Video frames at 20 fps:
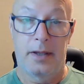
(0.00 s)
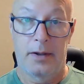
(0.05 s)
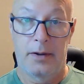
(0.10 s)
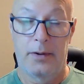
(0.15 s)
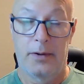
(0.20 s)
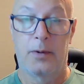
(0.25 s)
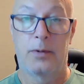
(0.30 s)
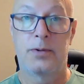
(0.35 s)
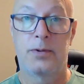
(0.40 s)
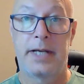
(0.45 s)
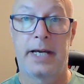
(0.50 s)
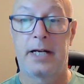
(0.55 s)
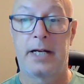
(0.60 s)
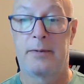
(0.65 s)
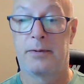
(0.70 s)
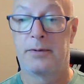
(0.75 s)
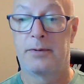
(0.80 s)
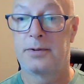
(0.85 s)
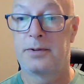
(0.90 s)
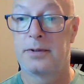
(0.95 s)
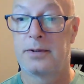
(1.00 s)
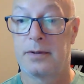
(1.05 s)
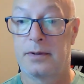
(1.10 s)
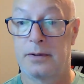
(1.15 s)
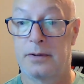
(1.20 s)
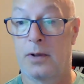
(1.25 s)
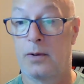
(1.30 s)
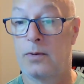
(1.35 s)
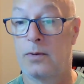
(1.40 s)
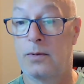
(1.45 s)
those animals,
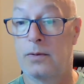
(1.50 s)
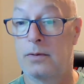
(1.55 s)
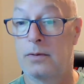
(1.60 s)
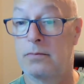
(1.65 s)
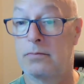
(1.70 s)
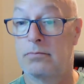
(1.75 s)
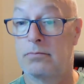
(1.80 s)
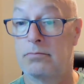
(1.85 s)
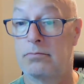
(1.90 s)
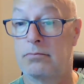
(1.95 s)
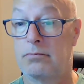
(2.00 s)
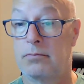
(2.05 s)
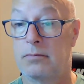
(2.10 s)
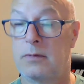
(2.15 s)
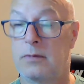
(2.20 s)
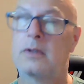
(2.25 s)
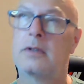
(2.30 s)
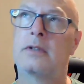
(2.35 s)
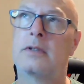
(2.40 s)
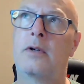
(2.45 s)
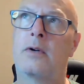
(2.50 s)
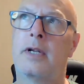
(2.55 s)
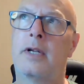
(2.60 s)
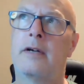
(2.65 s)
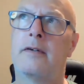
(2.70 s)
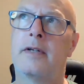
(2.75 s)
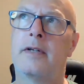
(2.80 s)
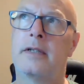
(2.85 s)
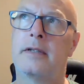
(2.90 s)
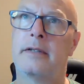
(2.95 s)
goat, does goat
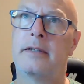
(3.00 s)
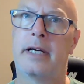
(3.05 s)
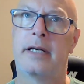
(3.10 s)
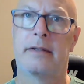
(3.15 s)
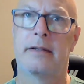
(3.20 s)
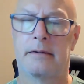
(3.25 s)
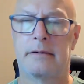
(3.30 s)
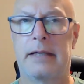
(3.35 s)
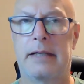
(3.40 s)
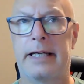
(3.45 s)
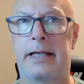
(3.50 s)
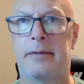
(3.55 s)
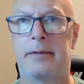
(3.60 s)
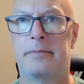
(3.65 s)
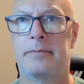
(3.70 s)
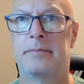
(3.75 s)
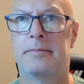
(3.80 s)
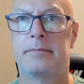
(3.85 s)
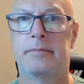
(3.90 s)
have it? Yeah, lamb.